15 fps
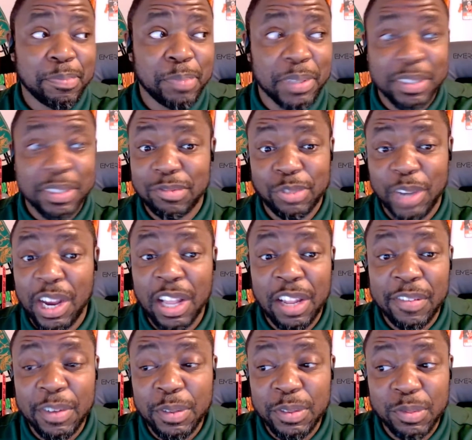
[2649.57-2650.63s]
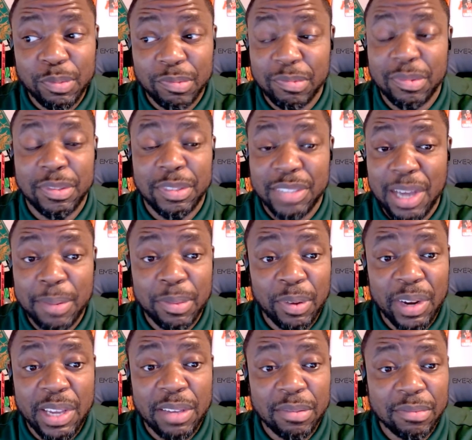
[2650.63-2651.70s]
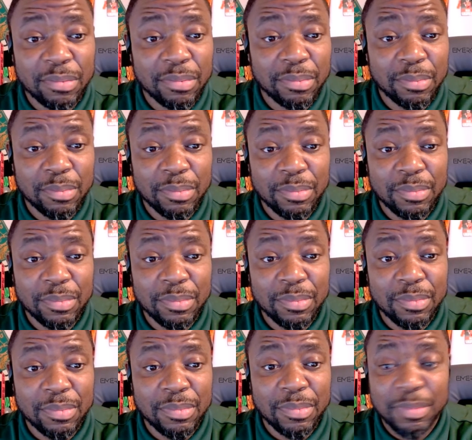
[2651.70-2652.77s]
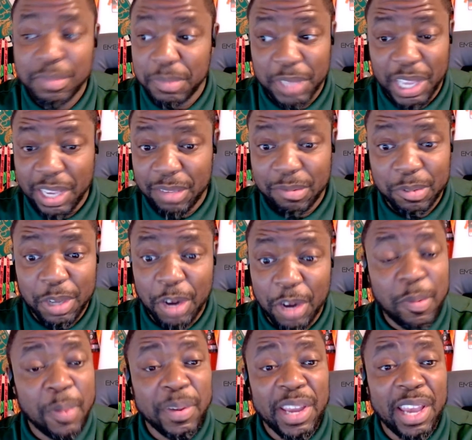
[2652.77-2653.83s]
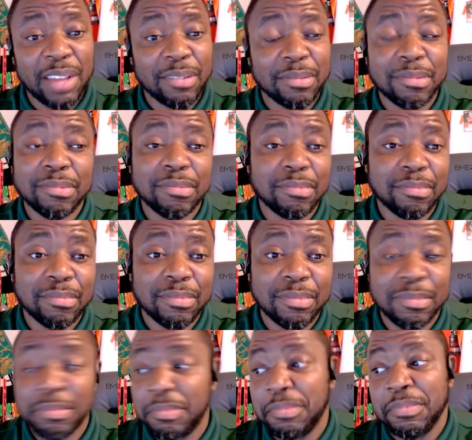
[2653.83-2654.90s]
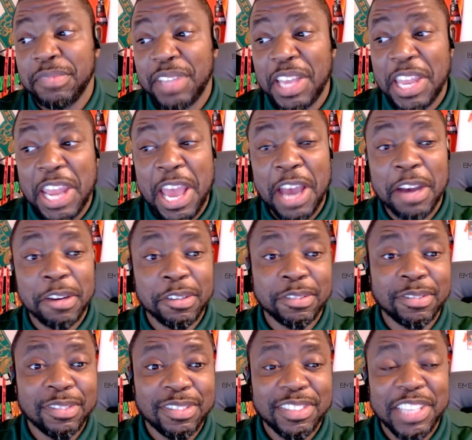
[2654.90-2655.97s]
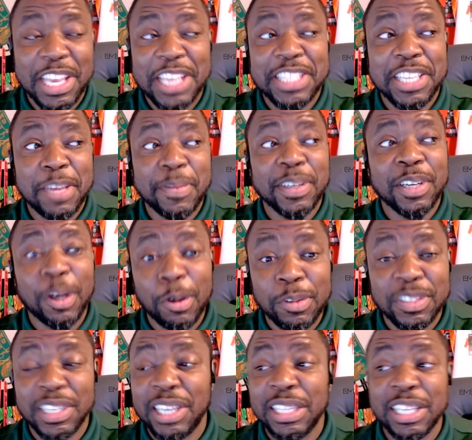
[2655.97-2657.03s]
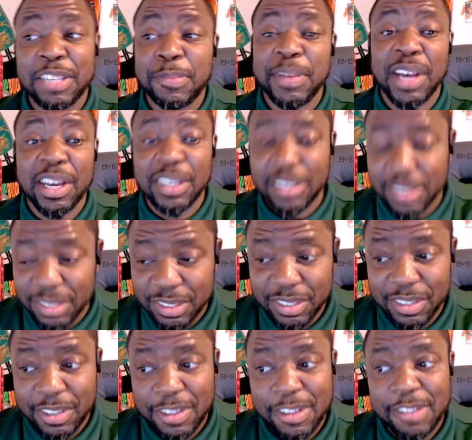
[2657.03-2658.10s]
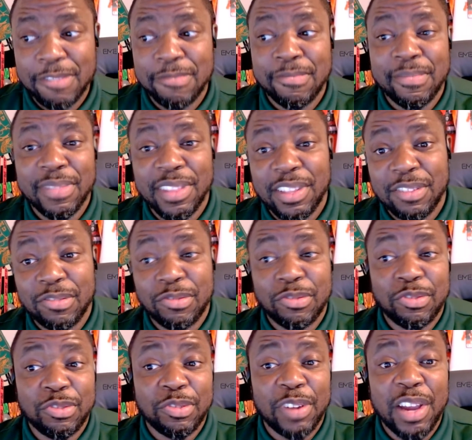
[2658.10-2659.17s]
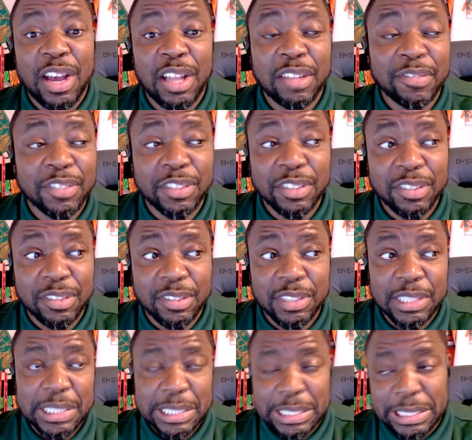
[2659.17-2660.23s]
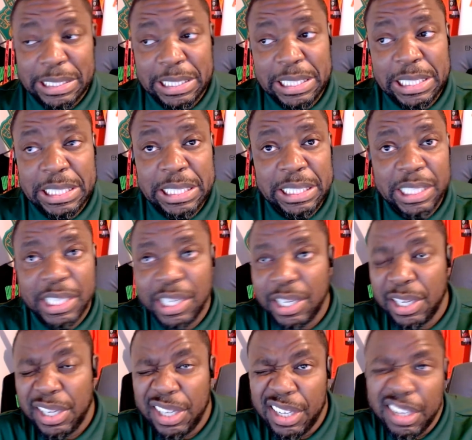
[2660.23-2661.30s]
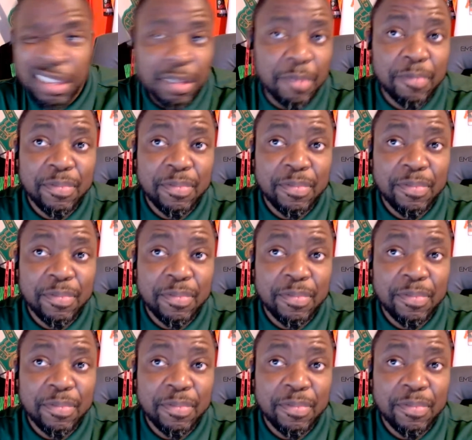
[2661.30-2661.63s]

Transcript: But Trey Oliver was top 3. Like, y'all remember that? And now it's him and Colsey. And let's be honest, Trey Oliver is easily,